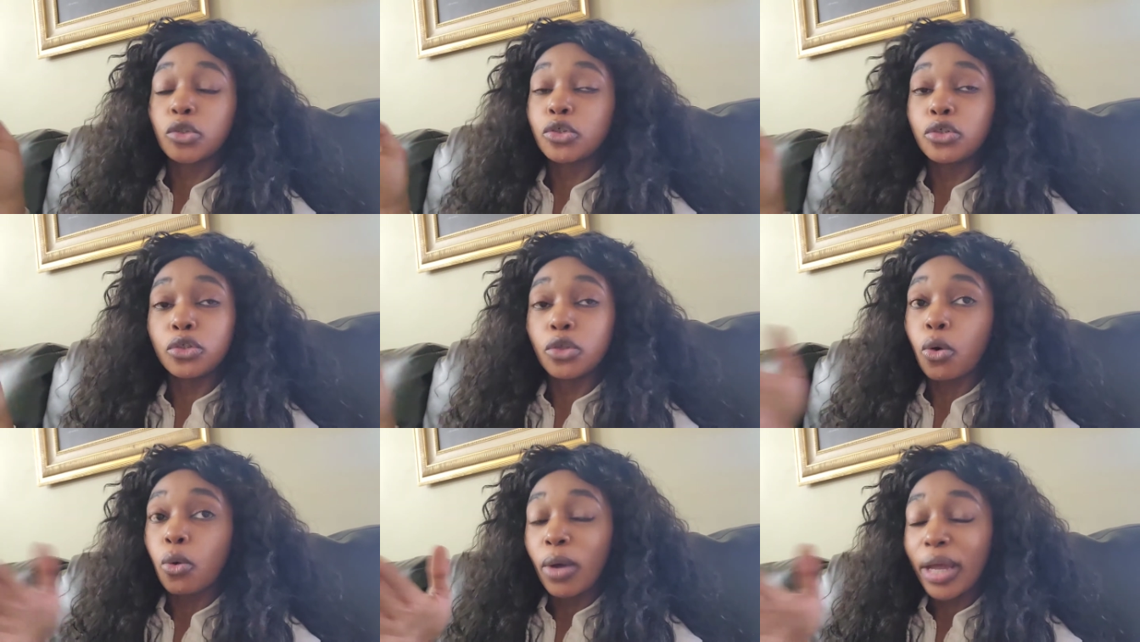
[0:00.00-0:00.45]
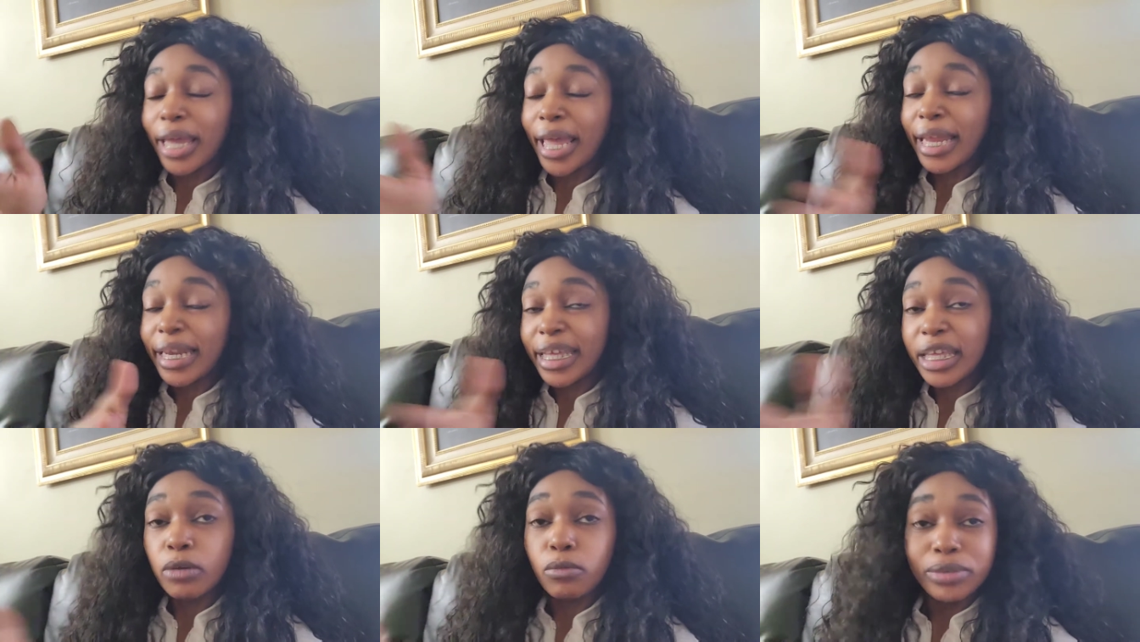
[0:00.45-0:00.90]
you know
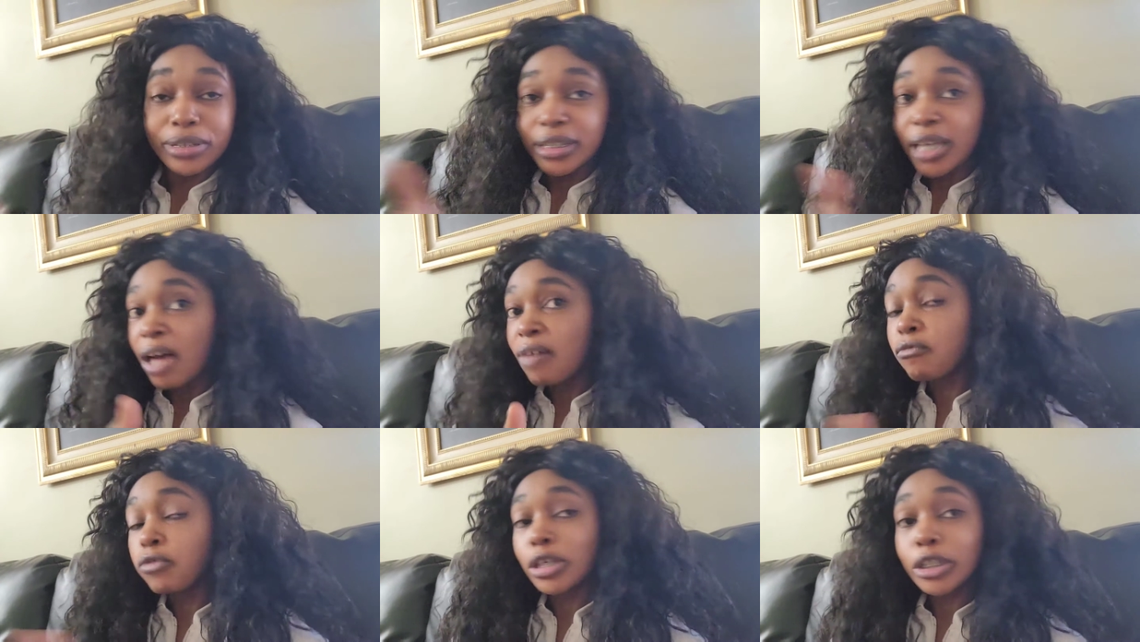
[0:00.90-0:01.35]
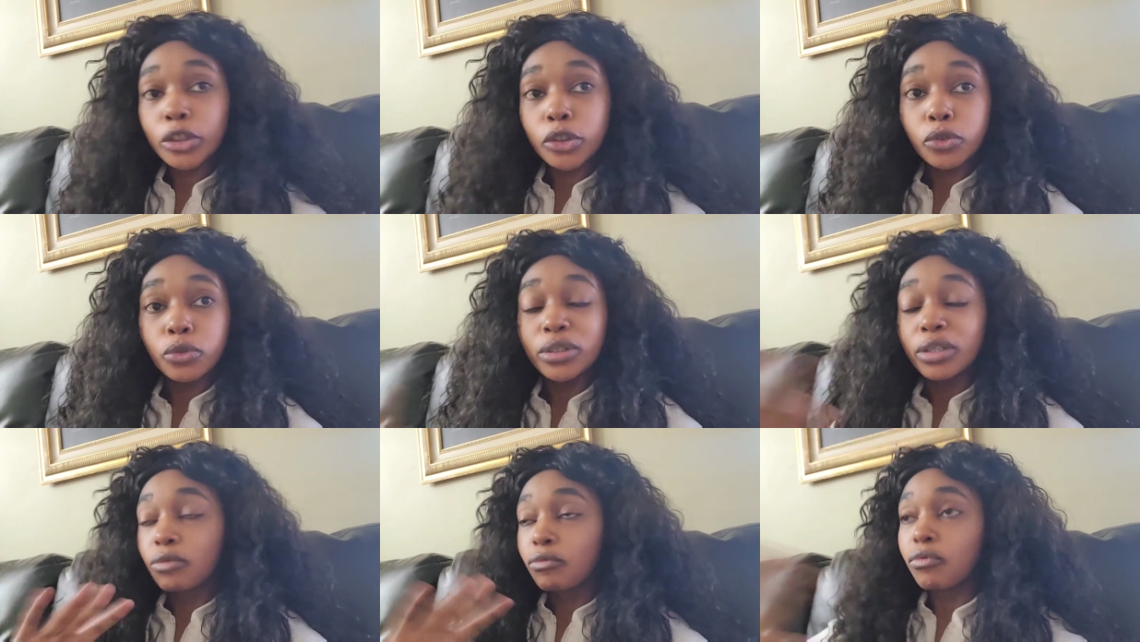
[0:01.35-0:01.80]
and he will
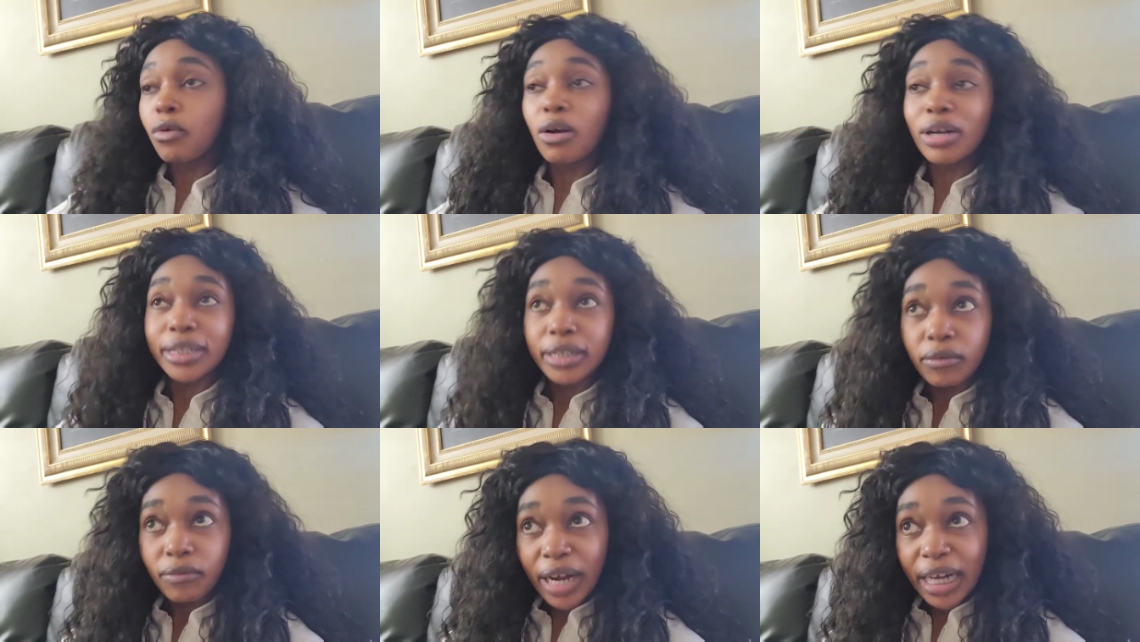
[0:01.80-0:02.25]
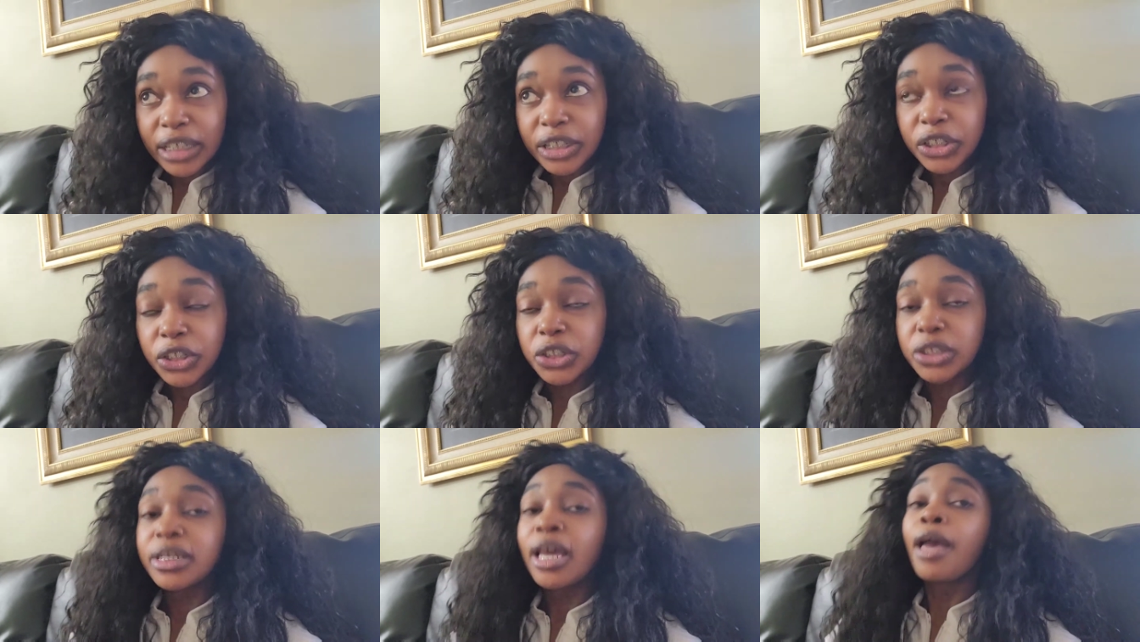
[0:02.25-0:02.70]
divert you in the wrong
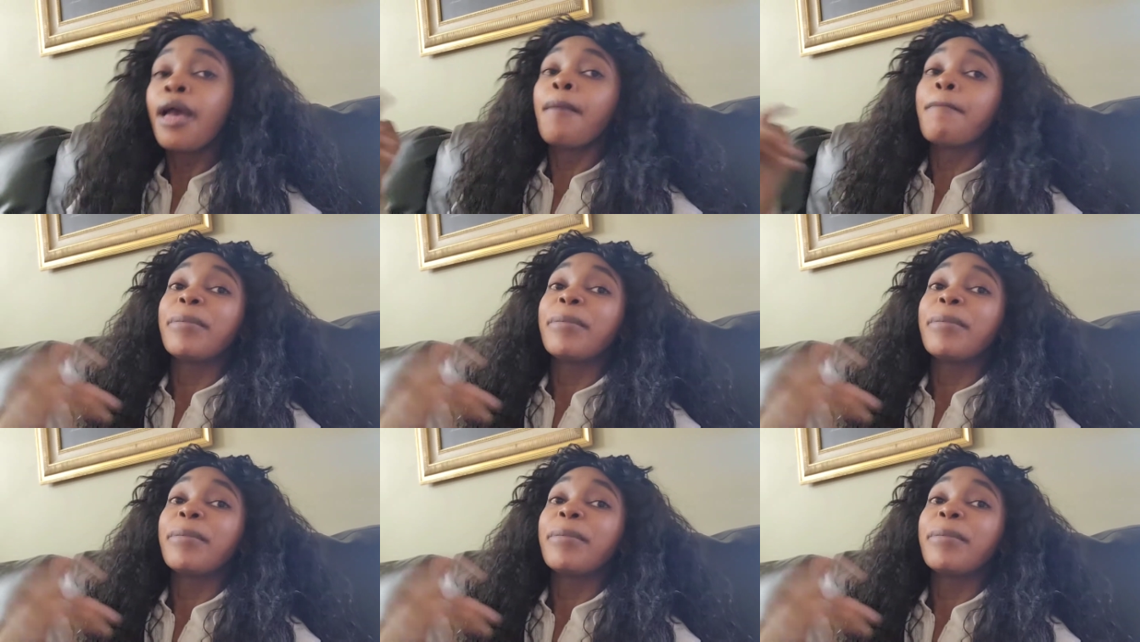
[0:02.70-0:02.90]
direction